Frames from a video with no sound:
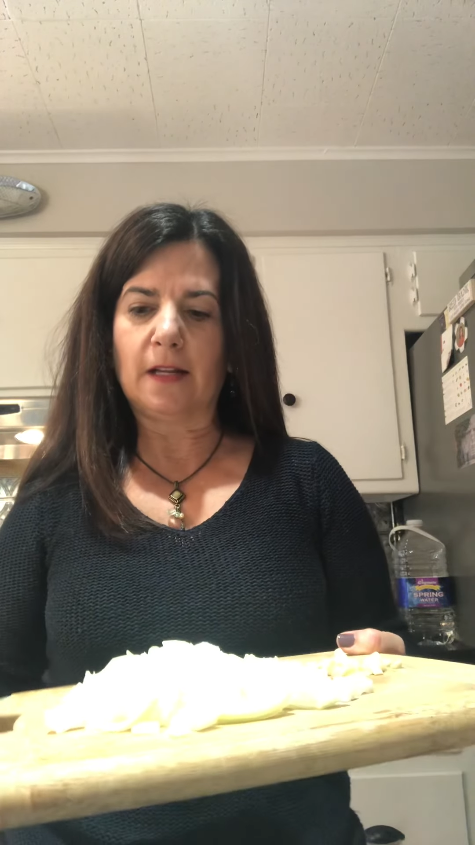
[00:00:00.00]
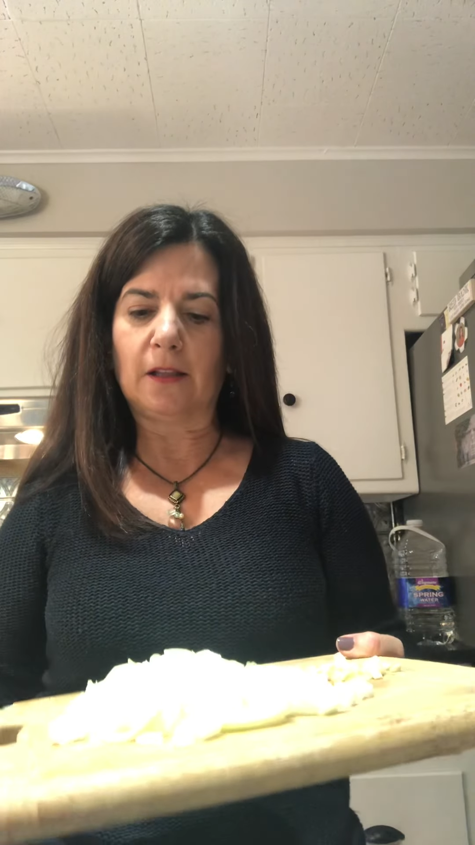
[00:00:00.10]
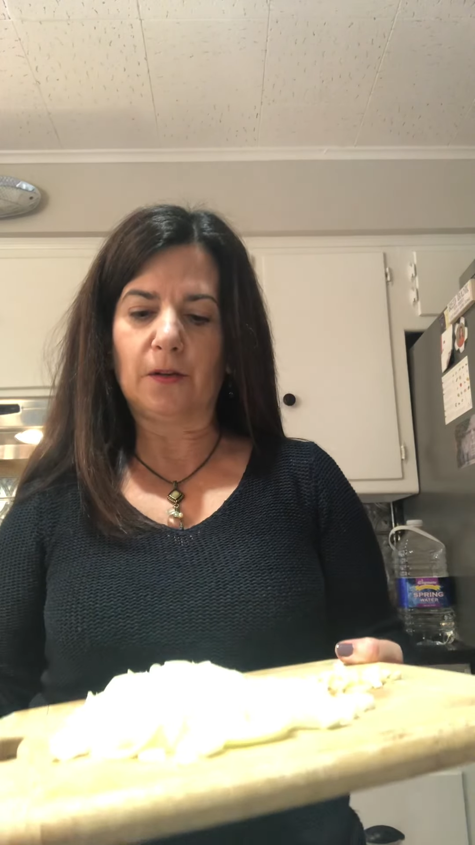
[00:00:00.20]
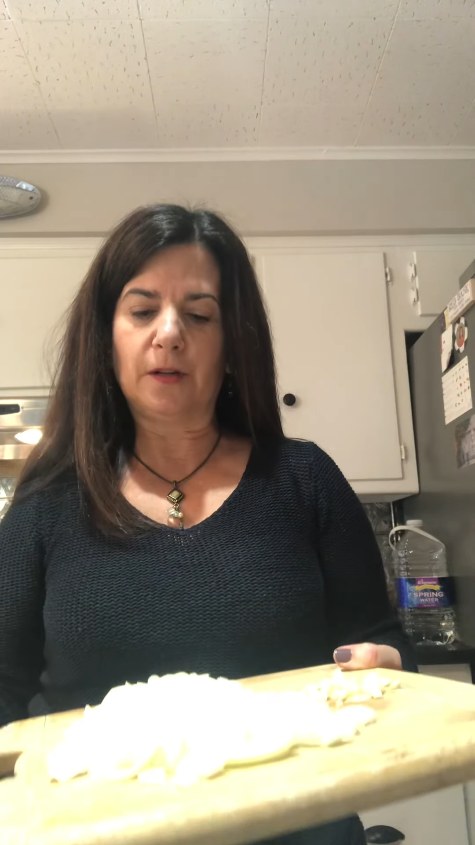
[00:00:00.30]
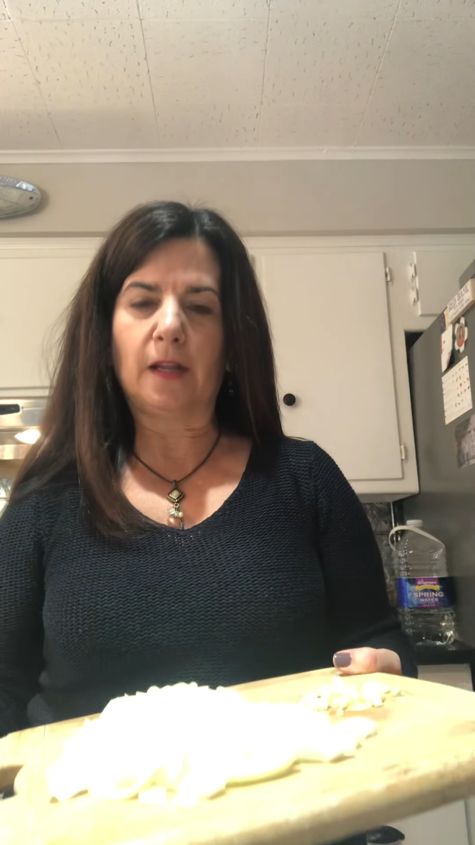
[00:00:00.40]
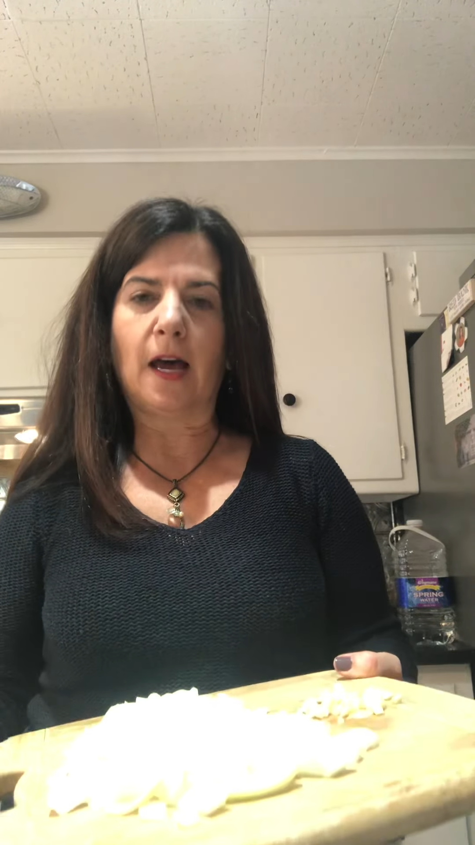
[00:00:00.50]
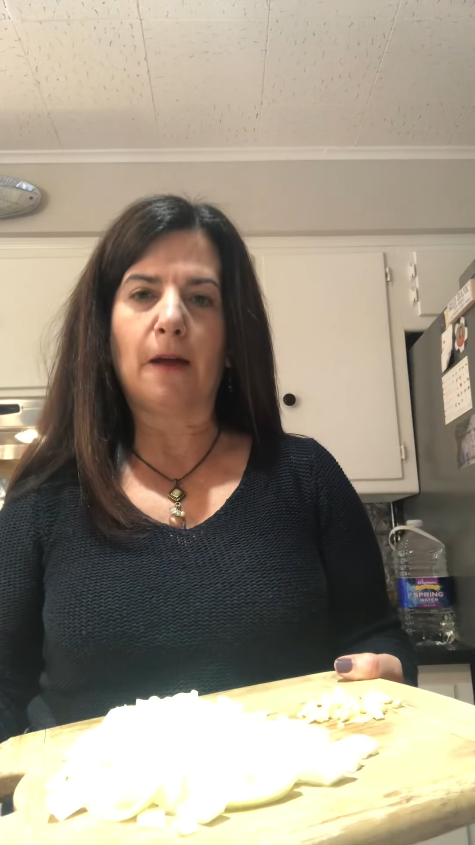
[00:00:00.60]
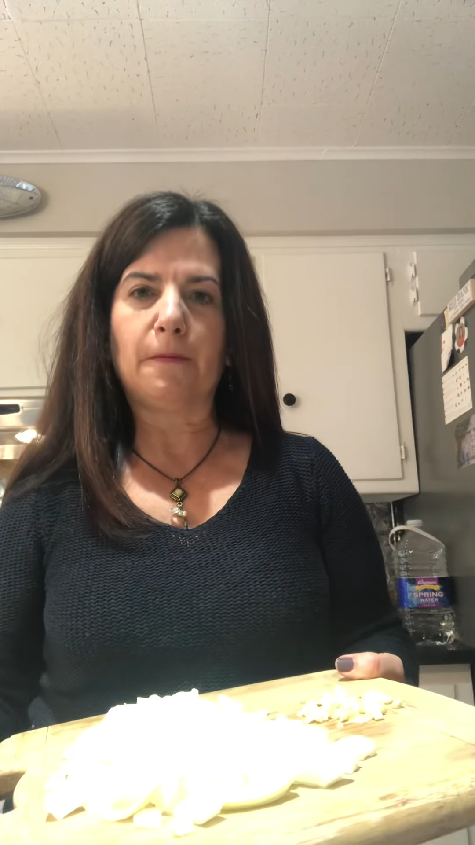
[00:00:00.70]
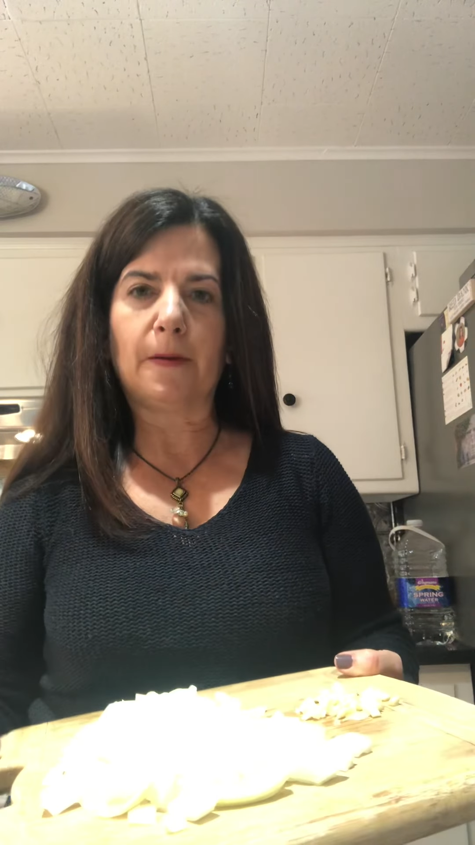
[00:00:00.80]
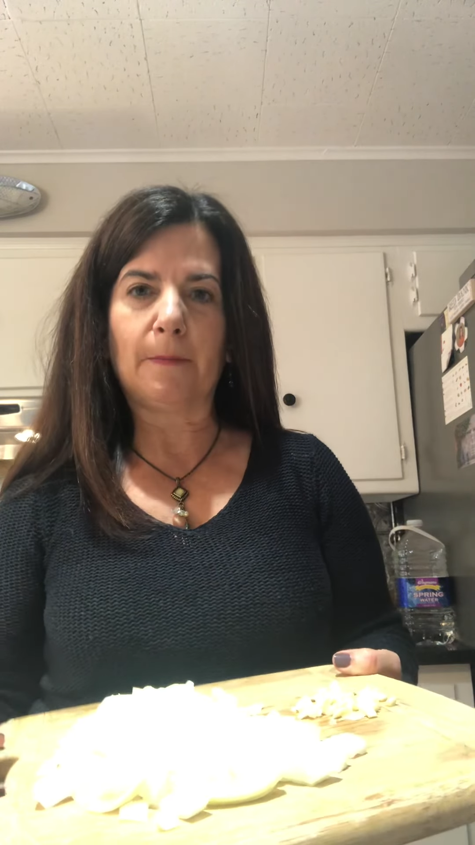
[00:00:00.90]
I learned a
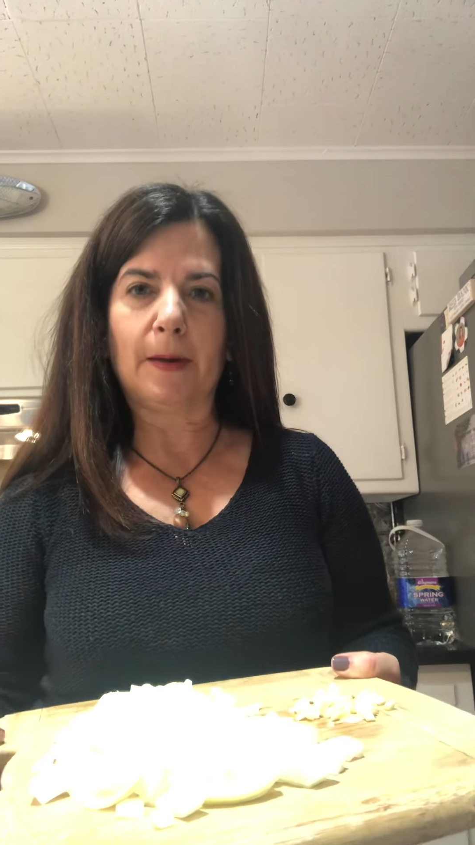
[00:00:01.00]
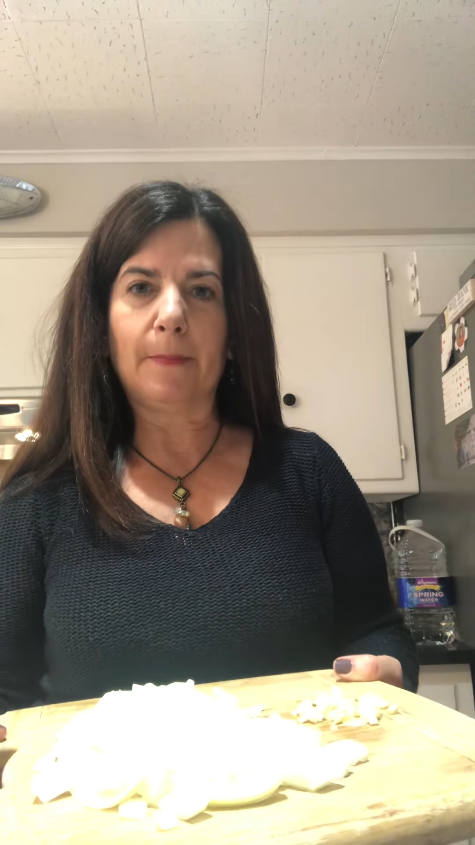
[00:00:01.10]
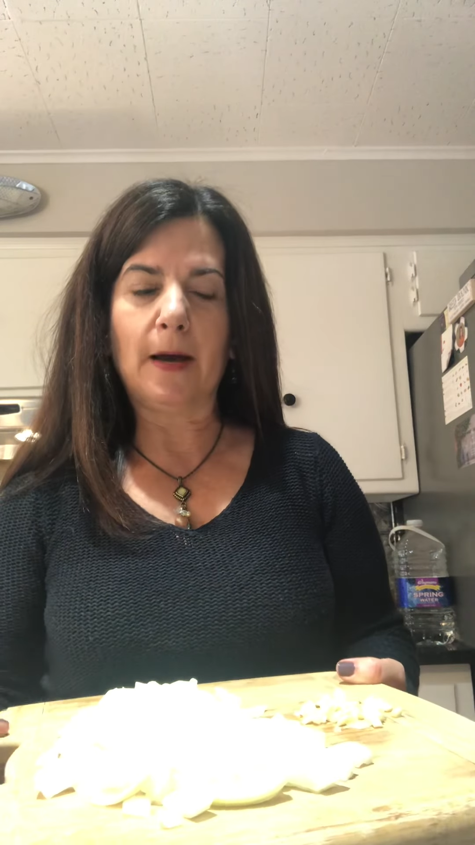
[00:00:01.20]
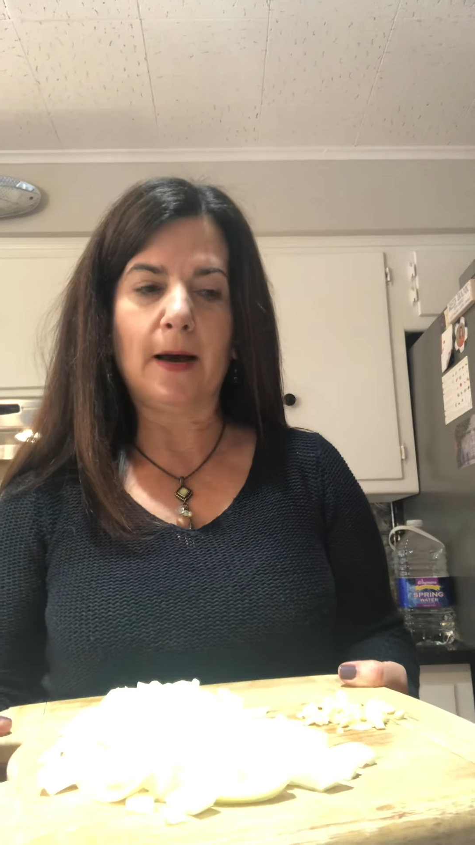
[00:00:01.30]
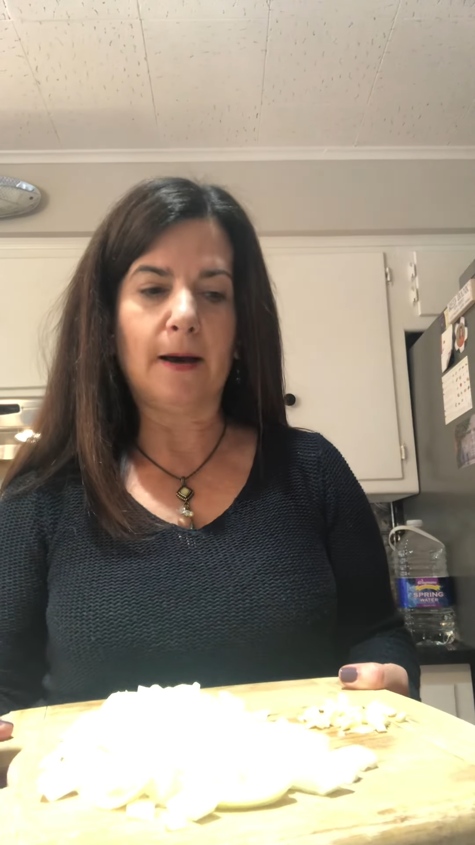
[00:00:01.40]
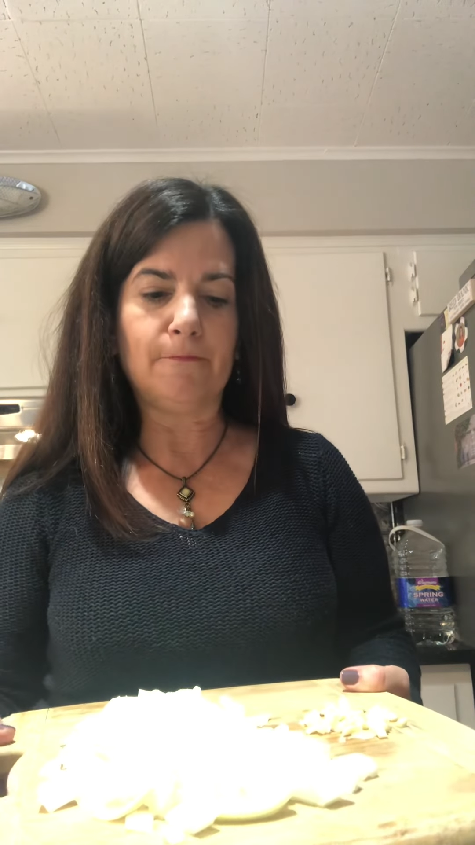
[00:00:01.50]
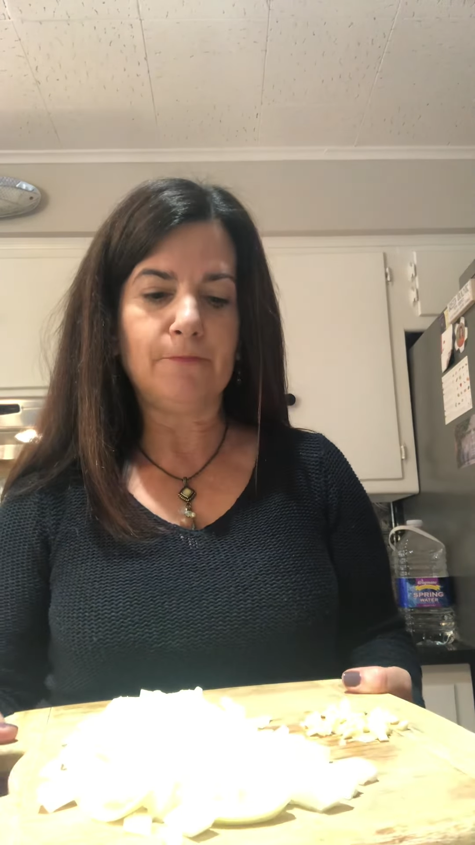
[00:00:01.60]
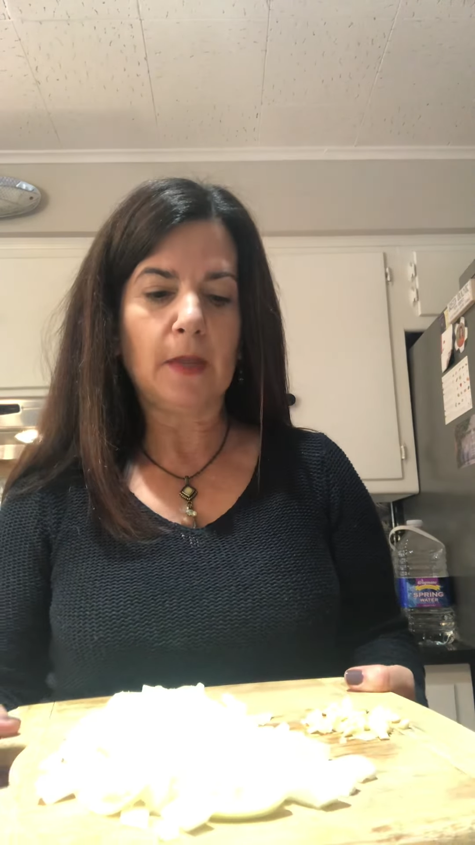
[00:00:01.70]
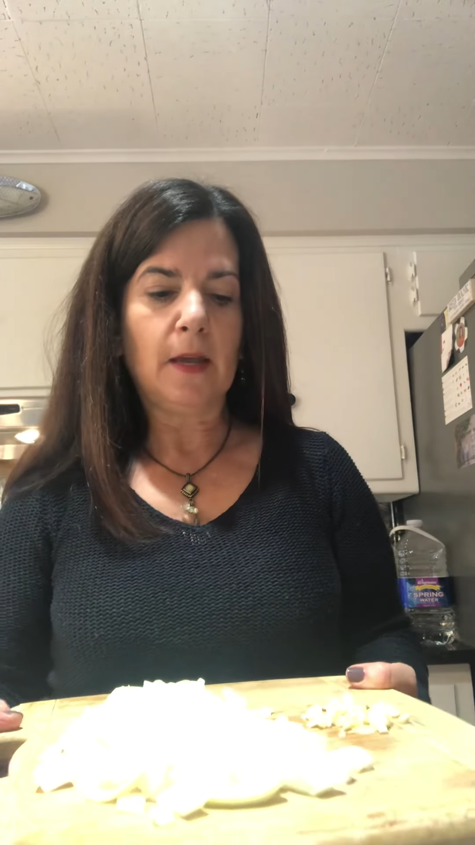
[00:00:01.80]
lot from my mom,